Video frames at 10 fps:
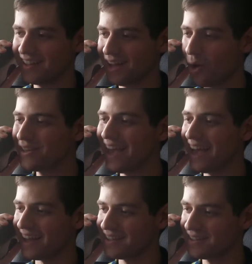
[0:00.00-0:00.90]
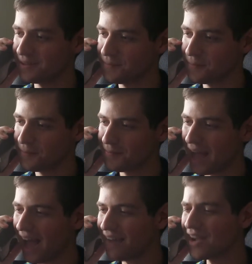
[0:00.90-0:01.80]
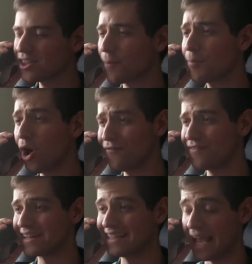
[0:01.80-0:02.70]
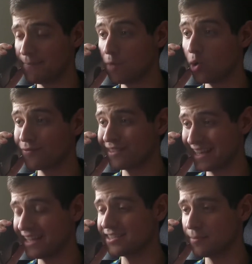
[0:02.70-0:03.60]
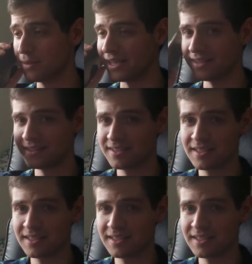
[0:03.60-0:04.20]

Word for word: Oh yeah, I've got the perfect game mode for the kids to play.